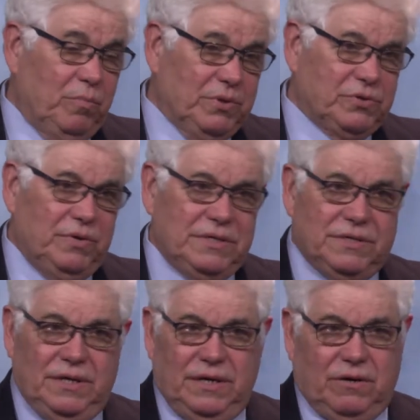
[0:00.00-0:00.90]
Corpus
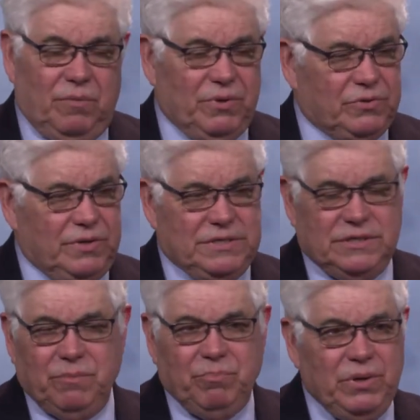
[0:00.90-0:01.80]
Christi. Corpus
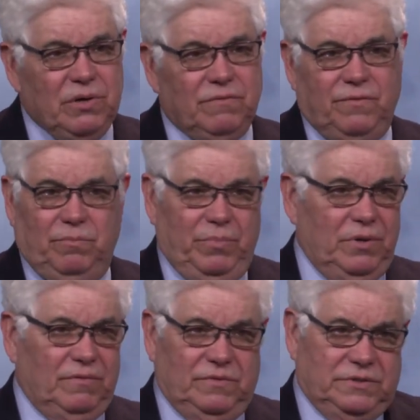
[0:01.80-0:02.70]
Christi is a beautiful,
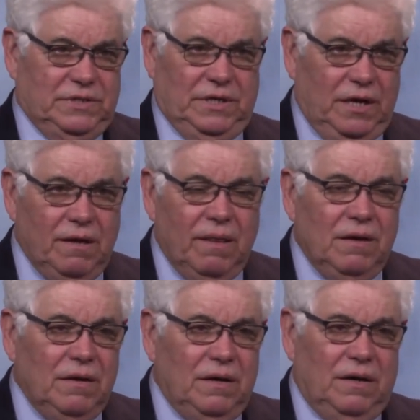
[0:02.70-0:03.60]
beautiful city.
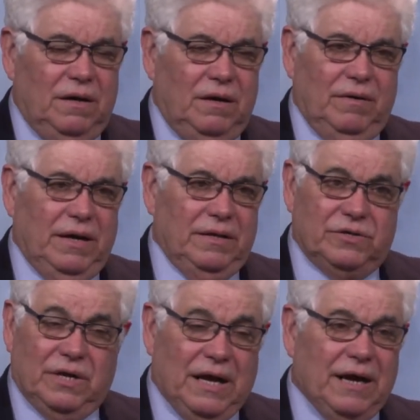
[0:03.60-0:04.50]
Uh, and
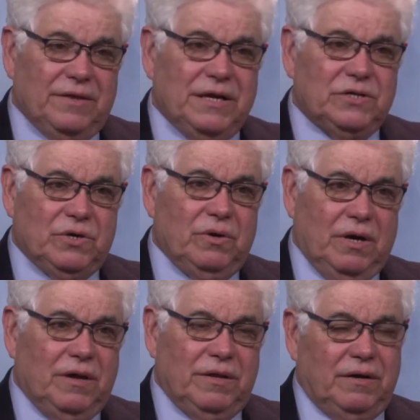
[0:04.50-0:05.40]
there's a lot of things
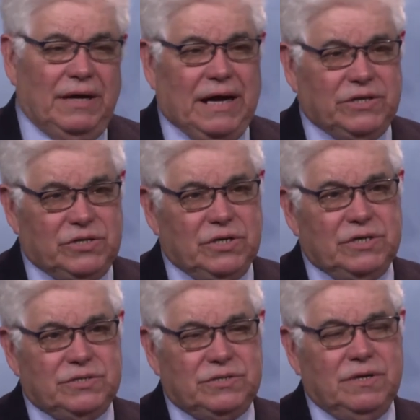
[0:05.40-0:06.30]
going on there, not
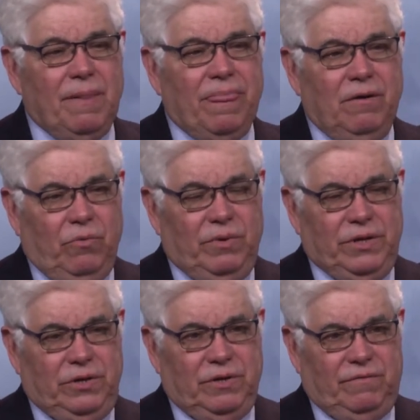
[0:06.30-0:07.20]
just
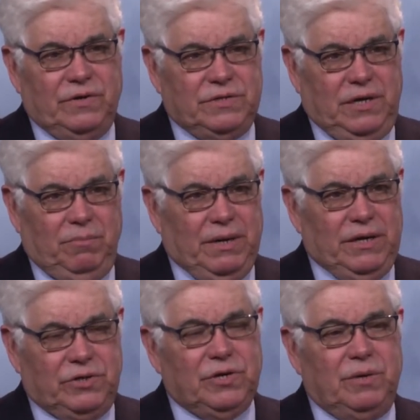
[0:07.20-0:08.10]
with the university,
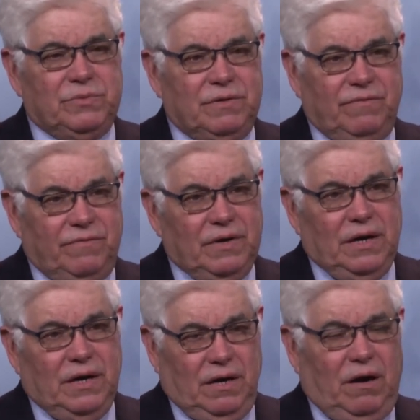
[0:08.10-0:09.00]
but in terms of
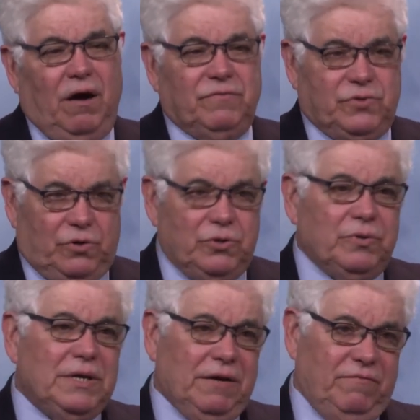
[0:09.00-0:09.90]
uh, offshore
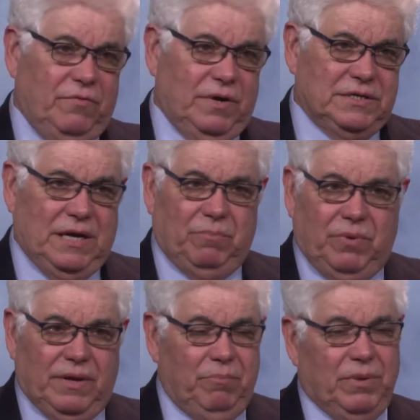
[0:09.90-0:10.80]
drilling, for
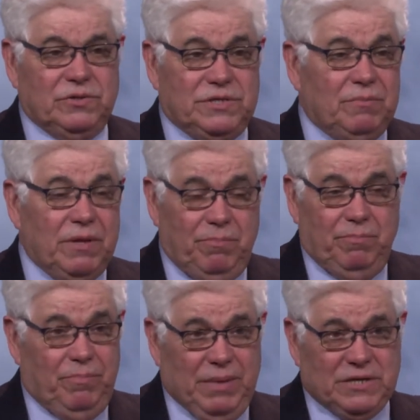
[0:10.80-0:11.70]
example. They built some of the
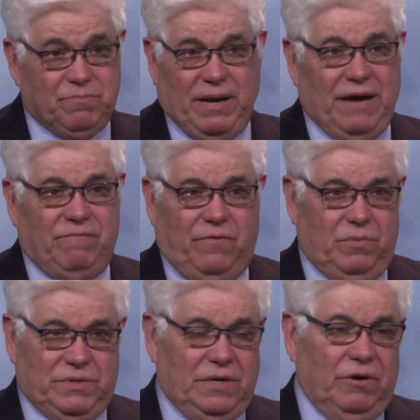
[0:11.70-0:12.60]
best
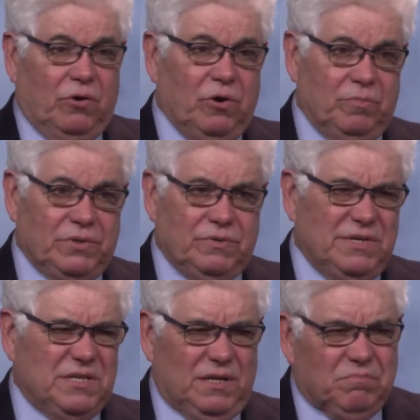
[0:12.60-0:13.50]
platforms there in Corpus
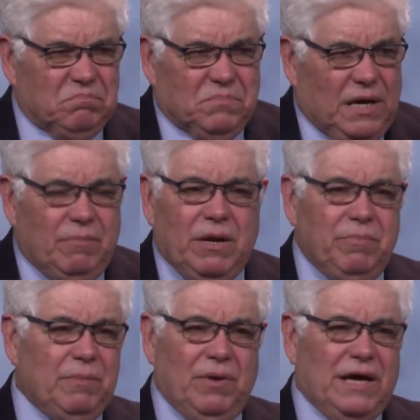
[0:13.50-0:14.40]
Christi. How
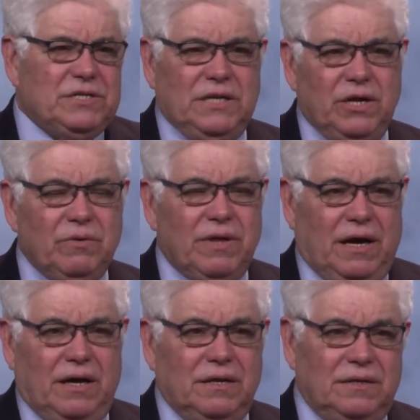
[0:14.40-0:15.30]
many people actually know
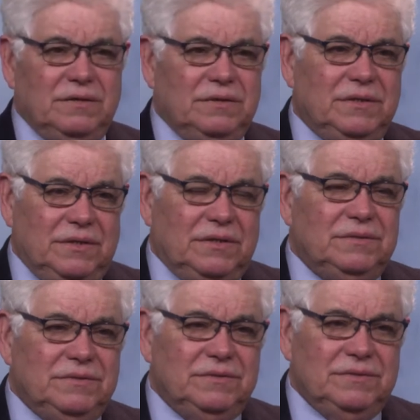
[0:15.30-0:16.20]
that, you know?